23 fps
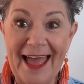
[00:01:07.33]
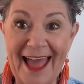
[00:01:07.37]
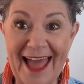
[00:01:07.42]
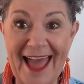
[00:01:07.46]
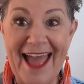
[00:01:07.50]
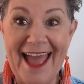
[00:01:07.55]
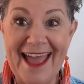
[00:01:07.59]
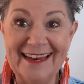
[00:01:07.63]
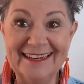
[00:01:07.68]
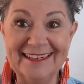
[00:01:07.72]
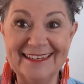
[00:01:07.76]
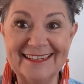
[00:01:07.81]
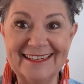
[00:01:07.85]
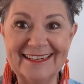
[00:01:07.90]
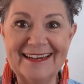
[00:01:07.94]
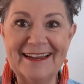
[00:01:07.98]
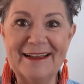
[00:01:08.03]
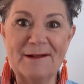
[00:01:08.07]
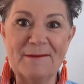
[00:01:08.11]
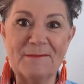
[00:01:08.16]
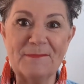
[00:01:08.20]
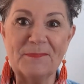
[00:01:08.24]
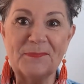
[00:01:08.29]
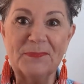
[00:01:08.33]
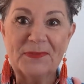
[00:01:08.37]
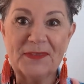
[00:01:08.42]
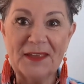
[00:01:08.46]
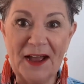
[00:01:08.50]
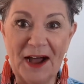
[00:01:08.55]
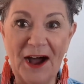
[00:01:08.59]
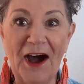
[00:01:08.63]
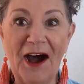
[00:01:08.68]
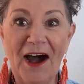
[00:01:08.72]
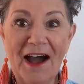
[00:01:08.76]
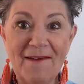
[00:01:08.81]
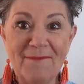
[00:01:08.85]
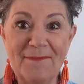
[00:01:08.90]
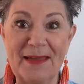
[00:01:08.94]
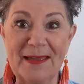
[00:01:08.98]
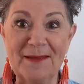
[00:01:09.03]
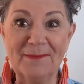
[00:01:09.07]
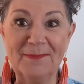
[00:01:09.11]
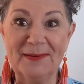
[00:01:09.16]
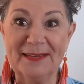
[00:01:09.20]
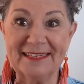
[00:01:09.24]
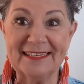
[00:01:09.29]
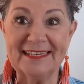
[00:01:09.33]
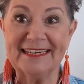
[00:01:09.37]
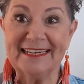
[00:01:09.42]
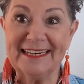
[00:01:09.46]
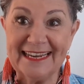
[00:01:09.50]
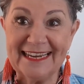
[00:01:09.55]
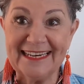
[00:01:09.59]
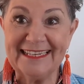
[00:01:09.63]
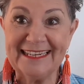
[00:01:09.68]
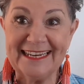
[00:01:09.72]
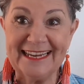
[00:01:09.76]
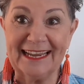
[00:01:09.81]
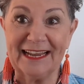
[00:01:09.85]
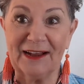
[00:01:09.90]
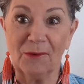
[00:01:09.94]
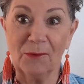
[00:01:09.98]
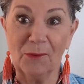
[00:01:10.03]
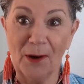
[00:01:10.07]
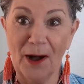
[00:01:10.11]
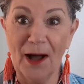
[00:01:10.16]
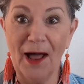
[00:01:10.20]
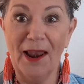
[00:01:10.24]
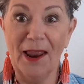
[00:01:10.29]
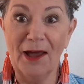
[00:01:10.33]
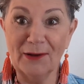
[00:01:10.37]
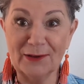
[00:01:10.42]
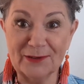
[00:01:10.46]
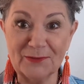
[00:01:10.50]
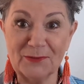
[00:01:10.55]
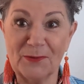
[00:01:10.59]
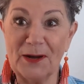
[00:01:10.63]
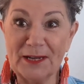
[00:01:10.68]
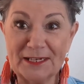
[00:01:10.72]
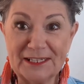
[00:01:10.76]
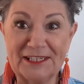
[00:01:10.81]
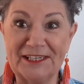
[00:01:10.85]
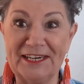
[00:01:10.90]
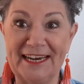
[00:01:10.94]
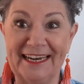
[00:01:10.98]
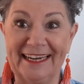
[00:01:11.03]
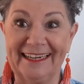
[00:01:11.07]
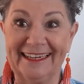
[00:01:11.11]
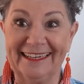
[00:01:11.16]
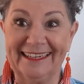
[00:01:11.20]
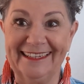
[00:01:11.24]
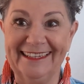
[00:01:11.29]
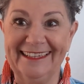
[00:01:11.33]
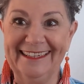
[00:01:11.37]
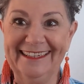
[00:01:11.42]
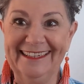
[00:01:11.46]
And I've been busy knitting while I was watching.